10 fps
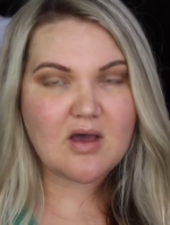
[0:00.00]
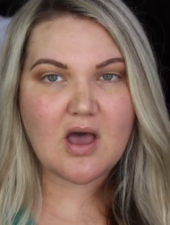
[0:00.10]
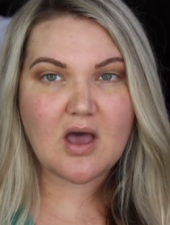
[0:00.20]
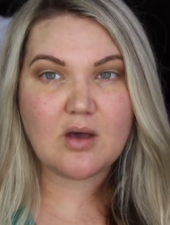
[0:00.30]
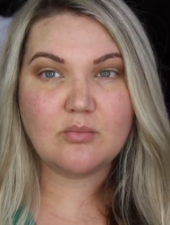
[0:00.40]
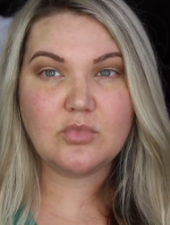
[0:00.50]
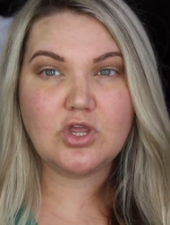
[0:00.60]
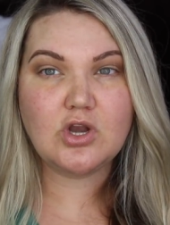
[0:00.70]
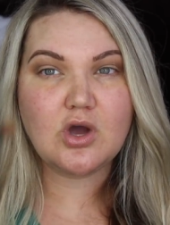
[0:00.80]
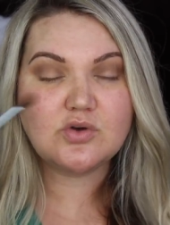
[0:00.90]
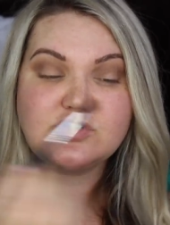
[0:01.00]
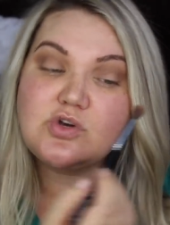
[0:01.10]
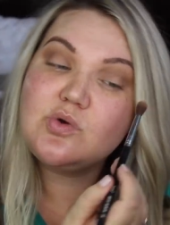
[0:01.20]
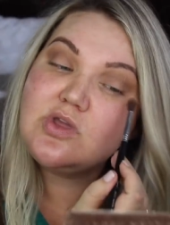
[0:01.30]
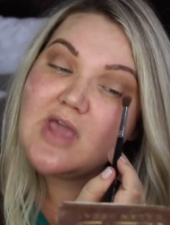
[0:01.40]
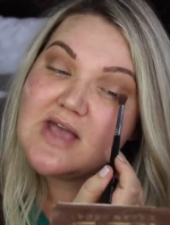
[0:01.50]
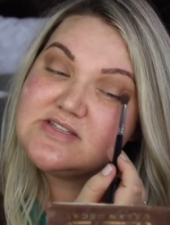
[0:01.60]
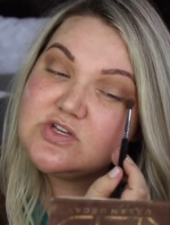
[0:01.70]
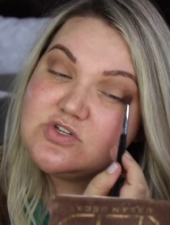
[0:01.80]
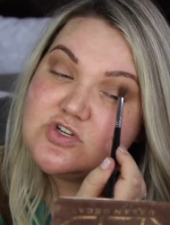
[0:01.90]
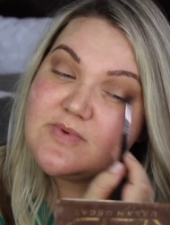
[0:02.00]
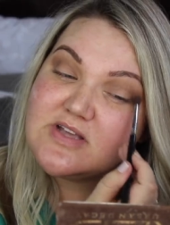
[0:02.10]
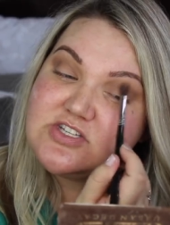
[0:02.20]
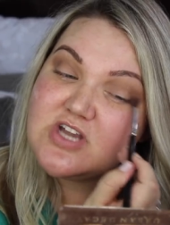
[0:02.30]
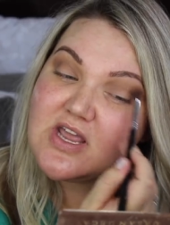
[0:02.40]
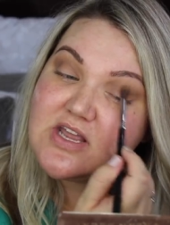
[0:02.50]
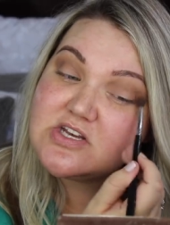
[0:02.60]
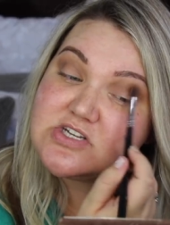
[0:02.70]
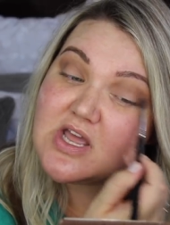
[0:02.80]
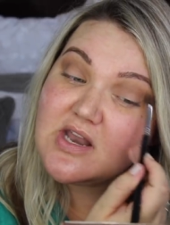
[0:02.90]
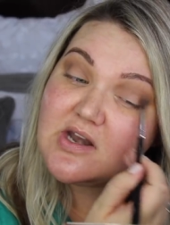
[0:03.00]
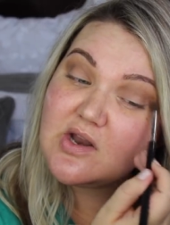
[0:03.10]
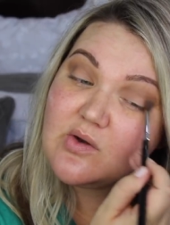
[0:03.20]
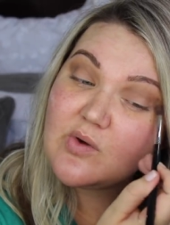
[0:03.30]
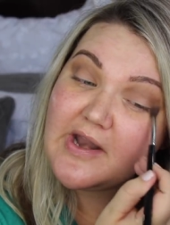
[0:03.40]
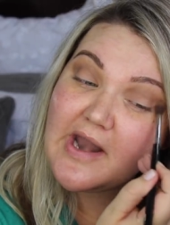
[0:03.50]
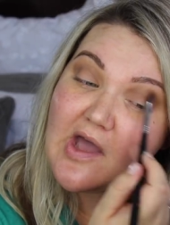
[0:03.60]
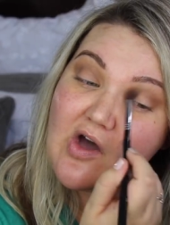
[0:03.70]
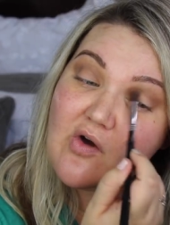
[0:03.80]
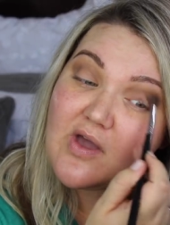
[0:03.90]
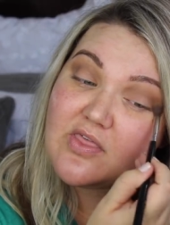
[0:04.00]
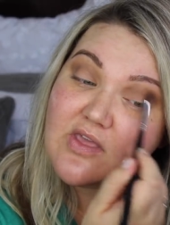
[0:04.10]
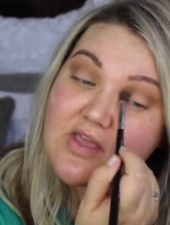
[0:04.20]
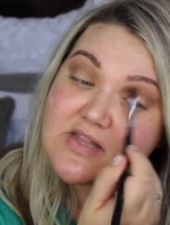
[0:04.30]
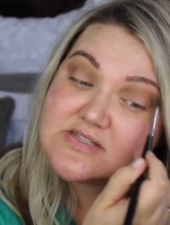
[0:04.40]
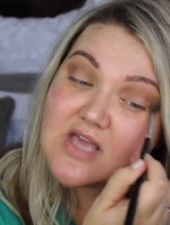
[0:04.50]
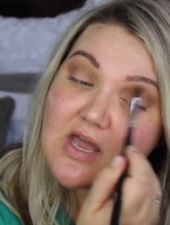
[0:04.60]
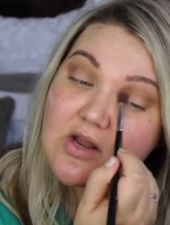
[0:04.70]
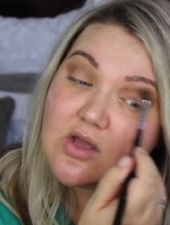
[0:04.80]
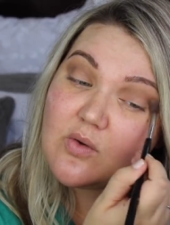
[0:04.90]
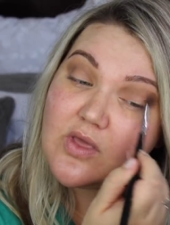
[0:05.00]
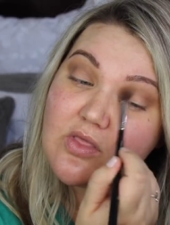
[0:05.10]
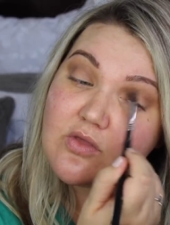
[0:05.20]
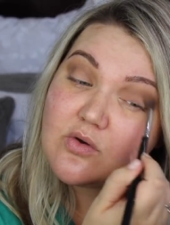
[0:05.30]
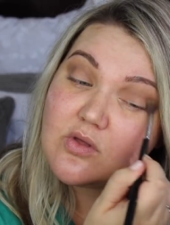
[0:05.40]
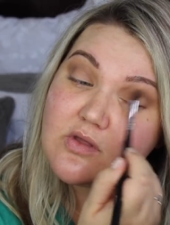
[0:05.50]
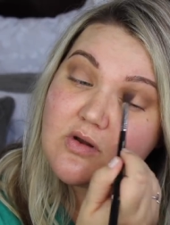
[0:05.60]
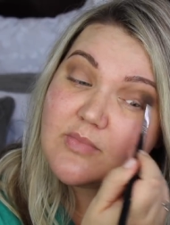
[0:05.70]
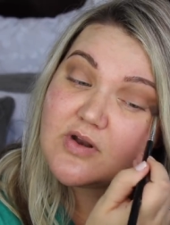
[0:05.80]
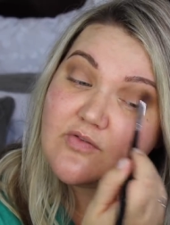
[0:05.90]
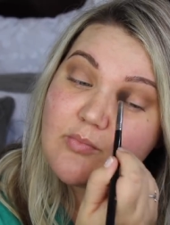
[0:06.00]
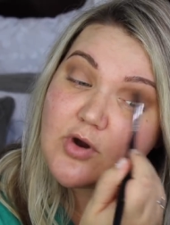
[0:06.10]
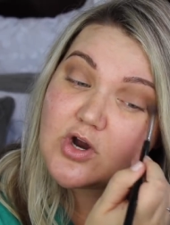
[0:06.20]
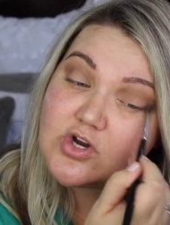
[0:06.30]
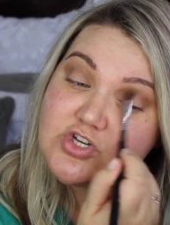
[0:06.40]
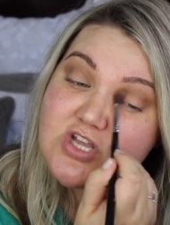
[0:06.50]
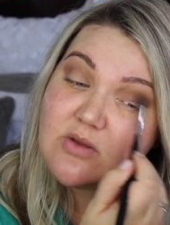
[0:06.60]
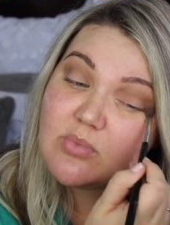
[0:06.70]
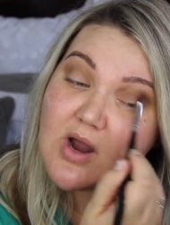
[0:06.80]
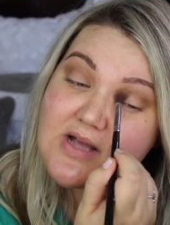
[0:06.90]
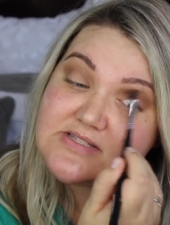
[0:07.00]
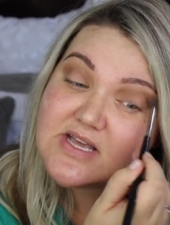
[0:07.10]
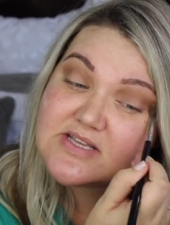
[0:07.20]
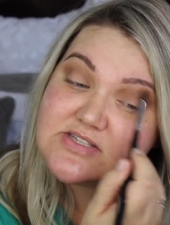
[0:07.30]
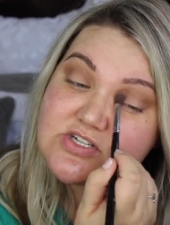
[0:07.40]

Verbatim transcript: Um, you know, so yes, YouTube has changed and, and right now I think it's kind of going through a little bit of a purging process.